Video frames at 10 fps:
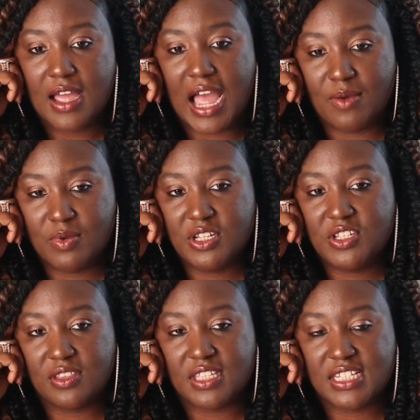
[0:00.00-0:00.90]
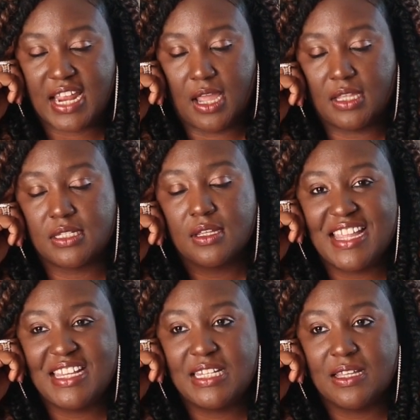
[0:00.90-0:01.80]
I would have took the snacks.
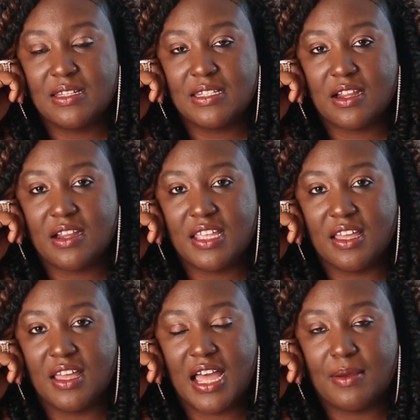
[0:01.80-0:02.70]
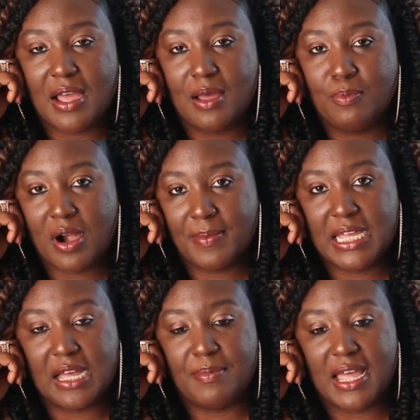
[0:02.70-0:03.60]
He tells her, yeah, I'll probably
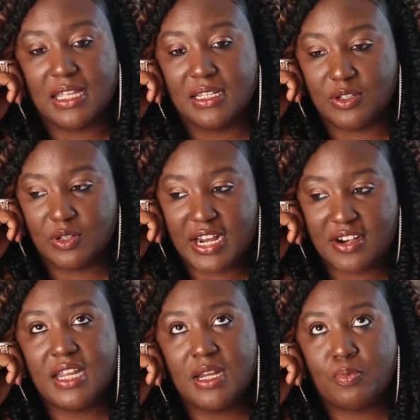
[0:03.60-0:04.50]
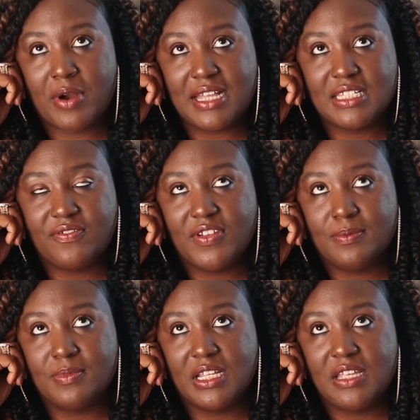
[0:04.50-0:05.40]
come back a little later. In the process of
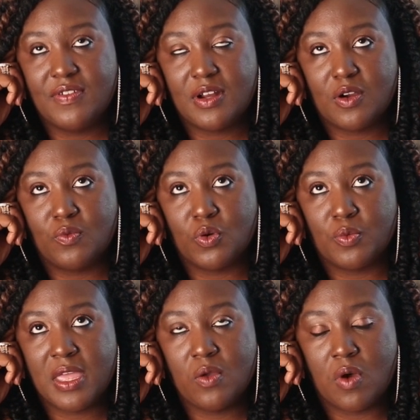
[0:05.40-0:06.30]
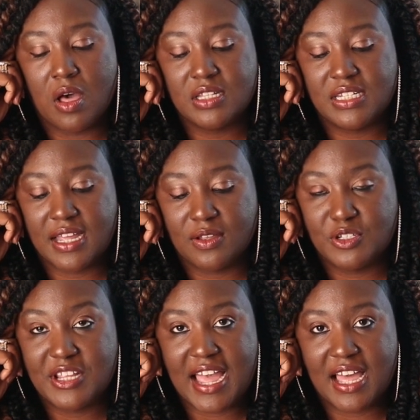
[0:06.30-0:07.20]
him leaving her room, he walks down
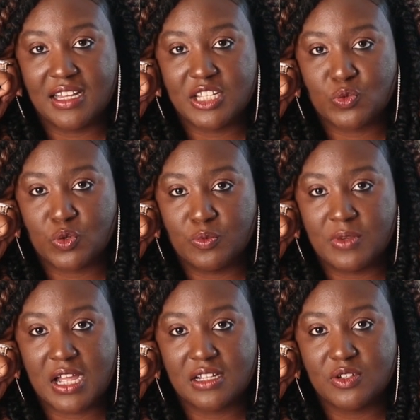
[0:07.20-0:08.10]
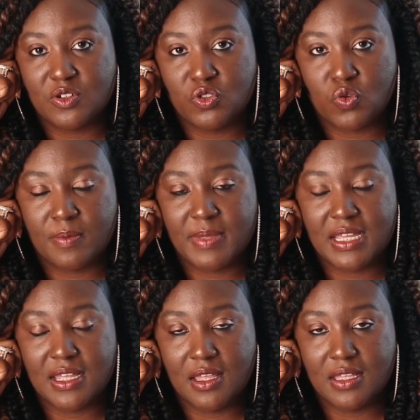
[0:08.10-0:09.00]
to Alex's room, knocks on the door
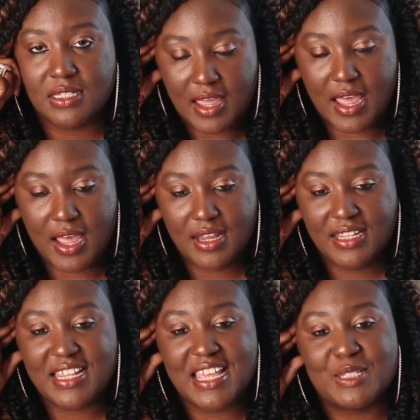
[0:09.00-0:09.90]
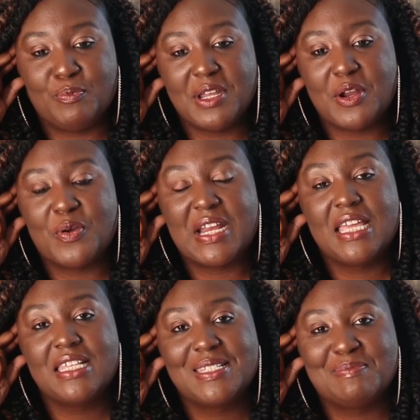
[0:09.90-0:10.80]
because Alex has been on
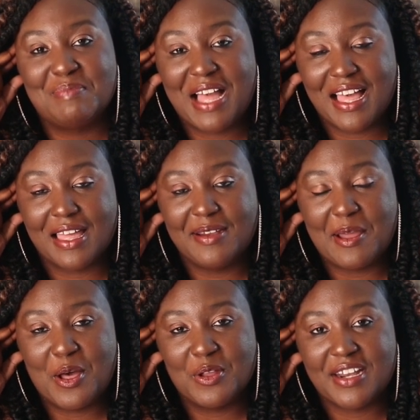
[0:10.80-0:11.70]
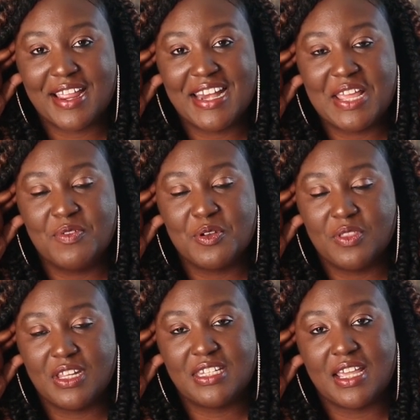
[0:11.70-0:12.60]
his mind all night, even
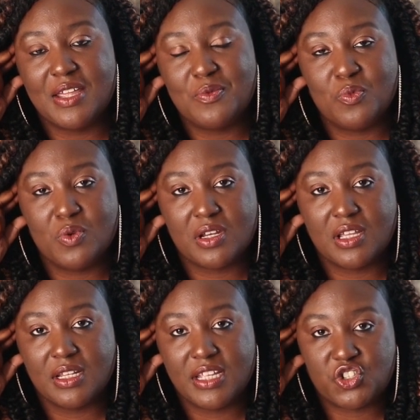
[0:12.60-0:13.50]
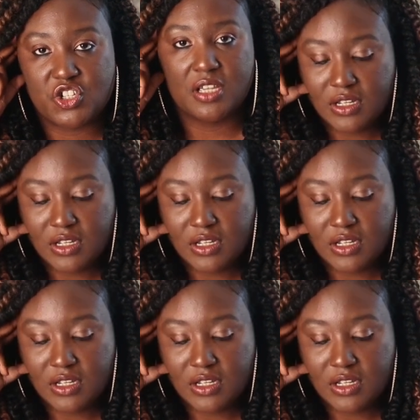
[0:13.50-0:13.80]
on the date with Alicia.